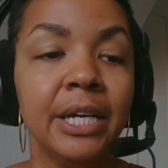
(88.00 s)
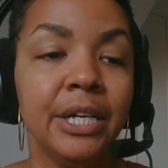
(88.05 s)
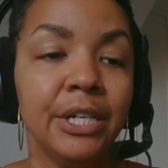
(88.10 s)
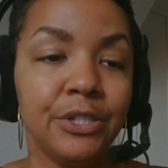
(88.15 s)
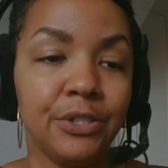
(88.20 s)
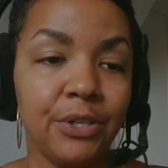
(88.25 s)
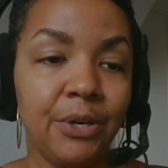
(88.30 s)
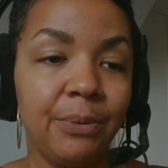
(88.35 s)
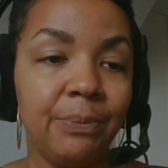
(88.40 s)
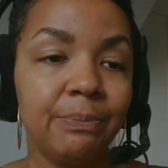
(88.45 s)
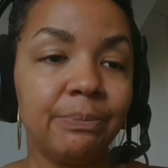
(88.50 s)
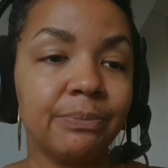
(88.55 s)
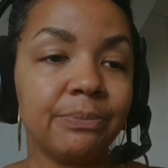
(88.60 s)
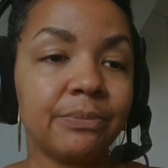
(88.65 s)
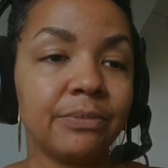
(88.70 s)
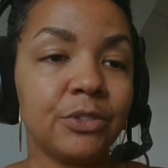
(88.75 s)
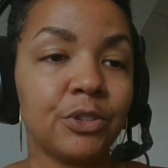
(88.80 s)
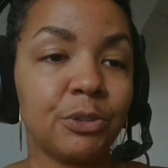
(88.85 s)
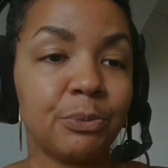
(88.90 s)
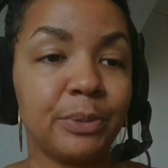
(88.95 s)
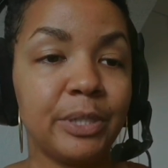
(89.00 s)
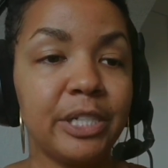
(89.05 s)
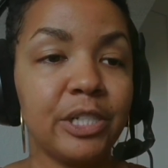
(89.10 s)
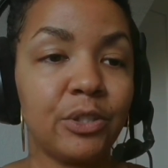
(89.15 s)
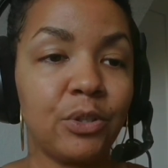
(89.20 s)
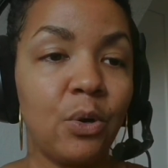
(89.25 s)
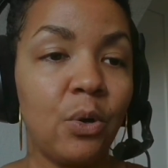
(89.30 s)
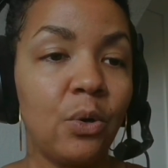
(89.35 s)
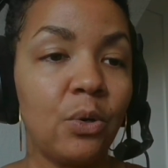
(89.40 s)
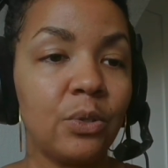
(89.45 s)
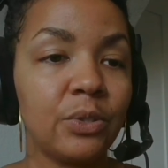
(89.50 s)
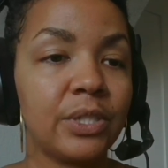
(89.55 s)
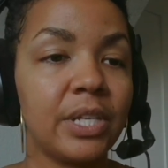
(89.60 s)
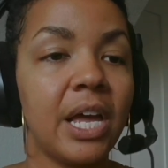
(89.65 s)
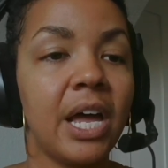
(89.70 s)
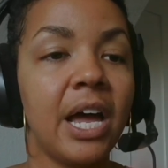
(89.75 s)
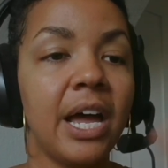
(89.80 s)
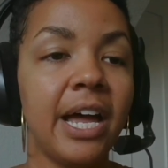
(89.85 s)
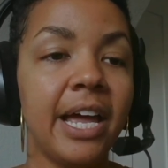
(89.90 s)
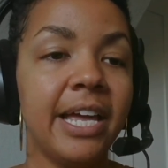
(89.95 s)
So Jabria's goals
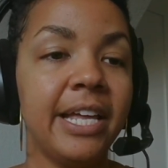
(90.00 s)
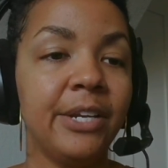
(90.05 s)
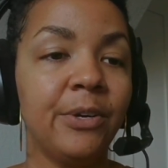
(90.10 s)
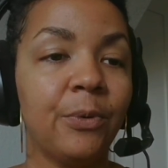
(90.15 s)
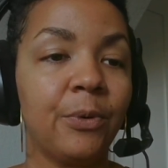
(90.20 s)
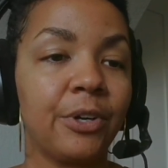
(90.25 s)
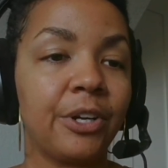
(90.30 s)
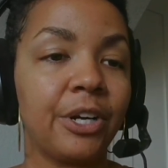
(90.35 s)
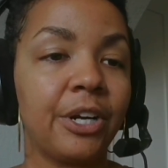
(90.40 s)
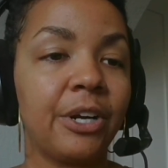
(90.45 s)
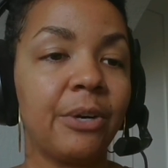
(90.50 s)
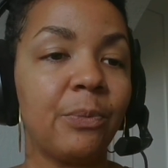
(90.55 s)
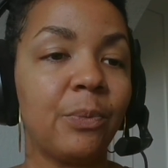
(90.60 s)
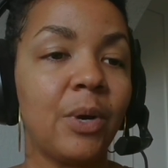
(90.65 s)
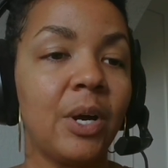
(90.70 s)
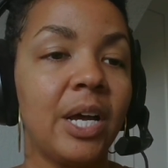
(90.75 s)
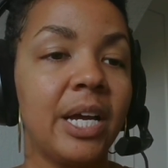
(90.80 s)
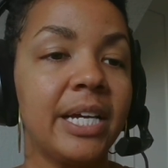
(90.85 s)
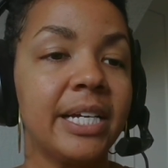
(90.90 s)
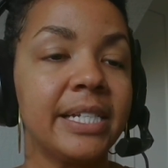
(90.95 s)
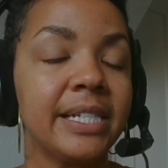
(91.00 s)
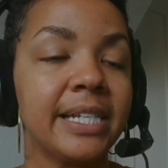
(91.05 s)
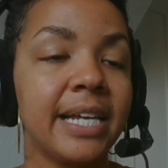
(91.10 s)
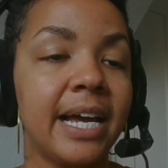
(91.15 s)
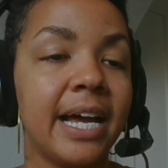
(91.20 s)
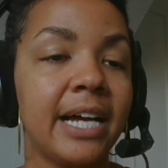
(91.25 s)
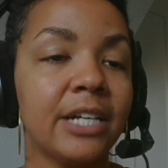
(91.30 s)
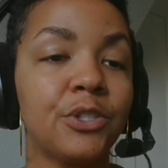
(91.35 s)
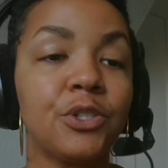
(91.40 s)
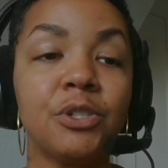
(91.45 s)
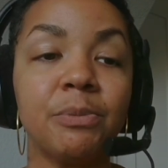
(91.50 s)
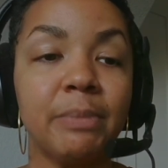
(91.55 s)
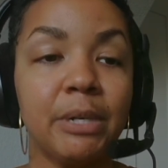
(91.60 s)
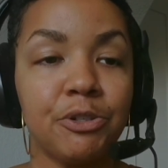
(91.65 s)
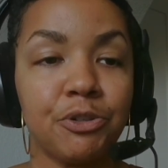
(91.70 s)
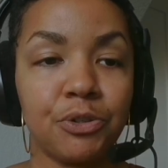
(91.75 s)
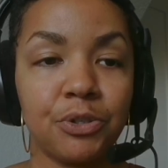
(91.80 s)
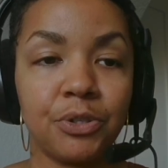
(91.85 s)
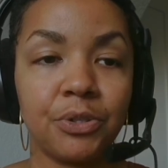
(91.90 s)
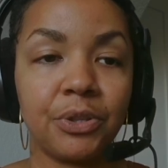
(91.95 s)
in order was to
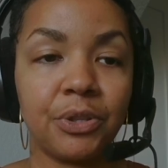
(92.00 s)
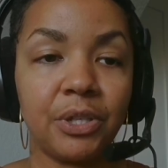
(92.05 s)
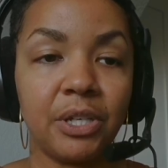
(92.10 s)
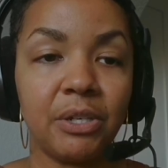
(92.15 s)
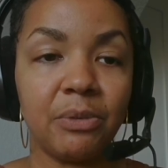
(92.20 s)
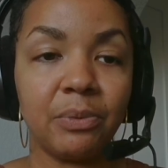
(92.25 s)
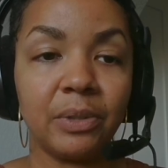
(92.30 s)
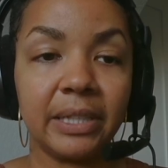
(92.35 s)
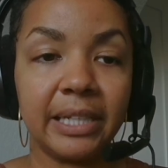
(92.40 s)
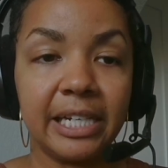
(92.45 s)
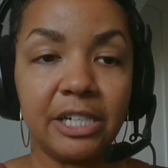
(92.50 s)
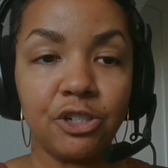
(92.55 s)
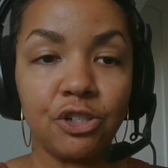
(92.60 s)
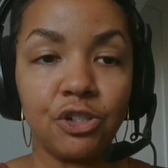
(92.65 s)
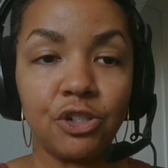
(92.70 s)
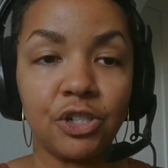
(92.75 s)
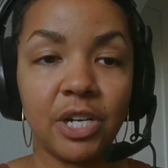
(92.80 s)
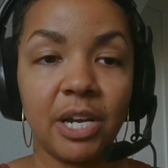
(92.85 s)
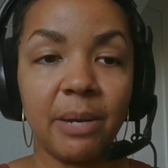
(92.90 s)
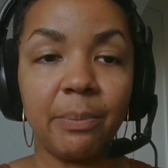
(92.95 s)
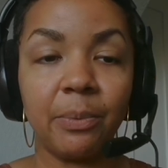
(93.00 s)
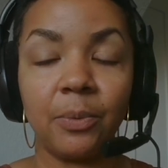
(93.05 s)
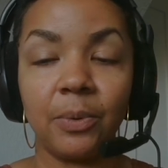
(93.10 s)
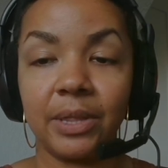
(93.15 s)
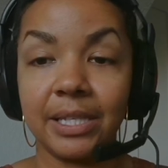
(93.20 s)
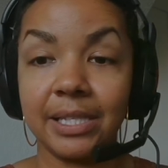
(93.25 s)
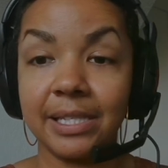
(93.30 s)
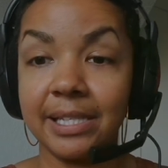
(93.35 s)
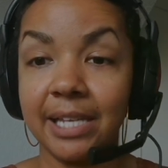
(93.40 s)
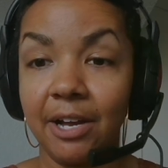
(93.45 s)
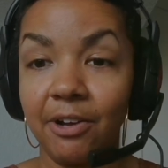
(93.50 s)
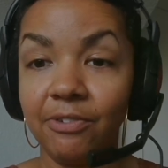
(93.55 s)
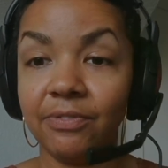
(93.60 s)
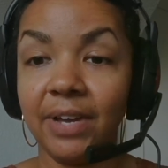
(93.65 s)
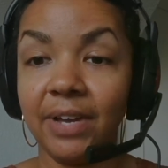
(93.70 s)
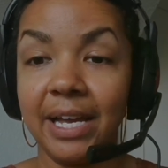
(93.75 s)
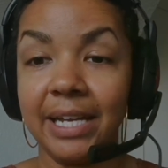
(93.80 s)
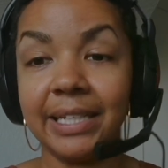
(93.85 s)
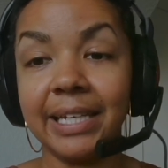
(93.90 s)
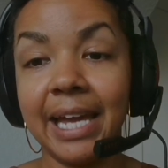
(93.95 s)
measure the relationship with the self
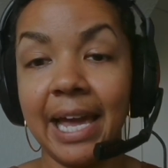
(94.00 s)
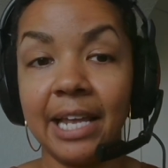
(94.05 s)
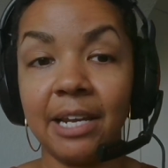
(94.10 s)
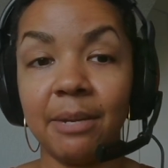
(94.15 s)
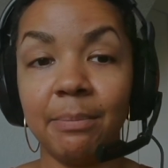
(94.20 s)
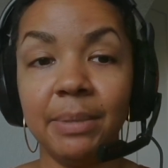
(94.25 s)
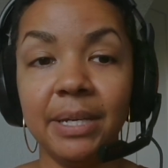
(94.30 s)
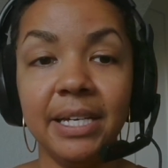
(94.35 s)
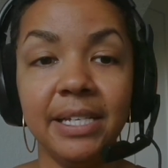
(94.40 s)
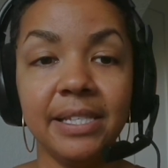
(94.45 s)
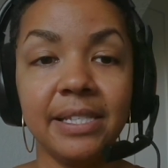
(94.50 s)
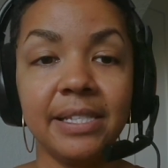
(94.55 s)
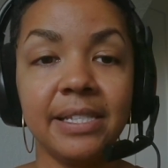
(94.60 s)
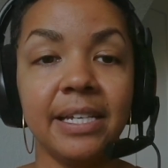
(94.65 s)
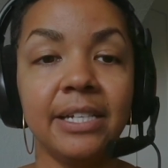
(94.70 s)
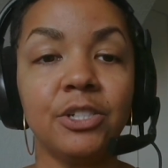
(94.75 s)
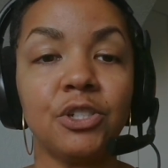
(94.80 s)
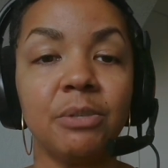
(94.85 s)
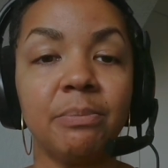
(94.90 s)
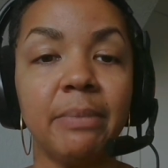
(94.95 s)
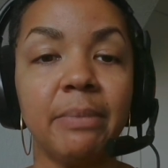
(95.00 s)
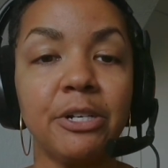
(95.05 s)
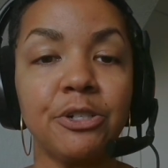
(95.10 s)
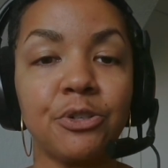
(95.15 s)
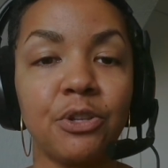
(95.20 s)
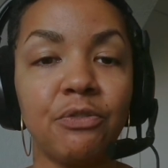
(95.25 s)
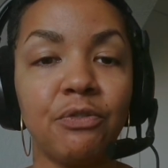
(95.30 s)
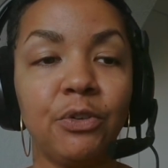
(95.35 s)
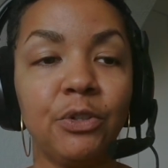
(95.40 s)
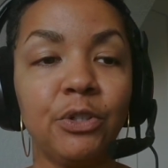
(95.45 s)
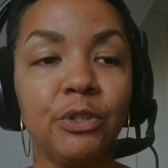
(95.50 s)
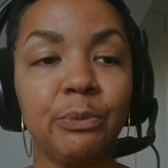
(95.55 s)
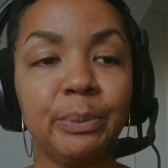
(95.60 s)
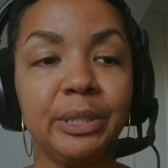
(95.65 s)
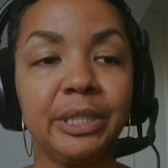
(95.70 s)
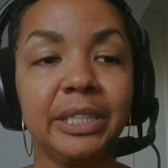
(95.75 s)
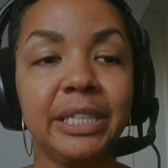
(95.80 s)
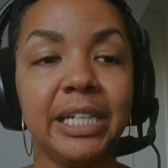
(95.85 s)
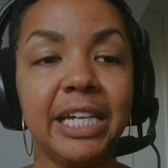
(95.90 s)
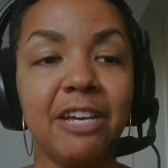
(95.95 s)
and cannabis, and to measure the
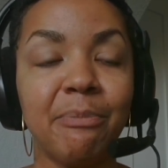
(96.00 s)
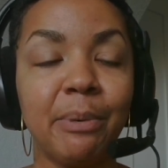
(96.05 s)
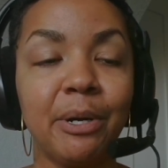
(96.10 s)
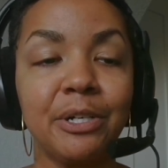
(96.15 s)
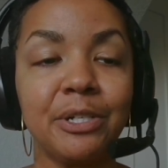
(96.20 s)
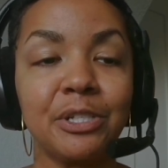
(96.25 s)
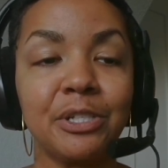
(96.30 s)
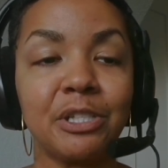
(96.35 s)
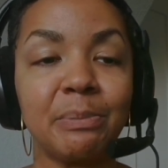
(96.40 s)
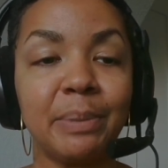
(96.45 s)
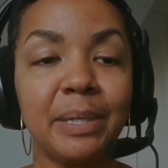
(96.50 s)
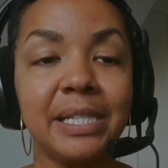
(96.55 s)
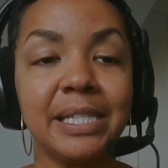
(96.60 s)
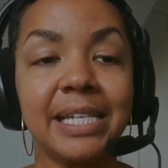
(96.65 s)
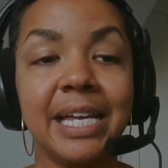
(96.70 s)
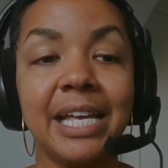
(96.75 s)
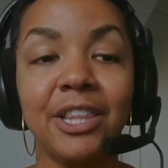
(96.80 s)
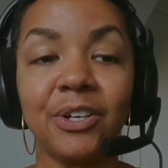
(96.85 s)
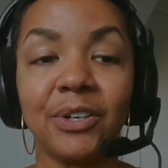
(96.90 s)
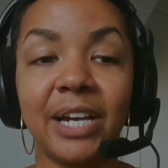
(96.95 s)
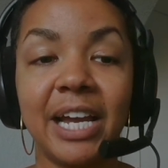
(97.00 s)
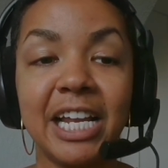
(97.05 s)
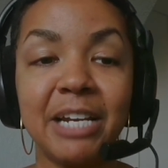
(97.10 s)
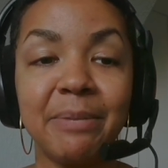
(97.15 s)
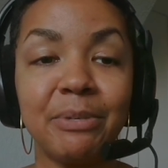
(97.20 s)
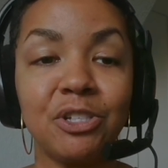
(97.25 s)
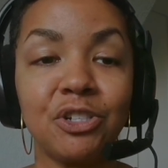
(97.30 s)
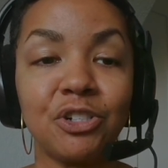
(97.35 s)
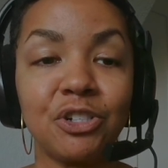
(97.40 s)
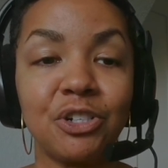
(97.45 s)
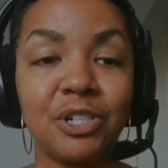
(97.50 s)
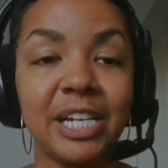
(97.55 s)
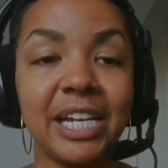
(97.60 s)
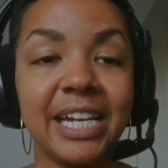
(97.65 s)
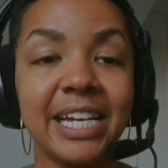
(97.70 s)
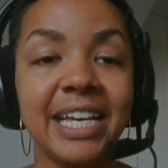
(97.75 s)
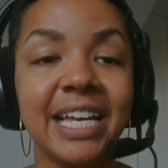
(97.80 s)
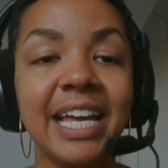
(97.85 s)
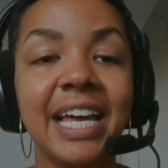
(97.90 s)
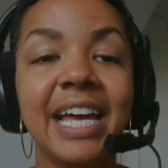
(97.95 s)
vulnerability of participants in their cannabis
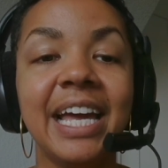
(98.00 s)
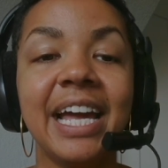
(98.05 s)
journey,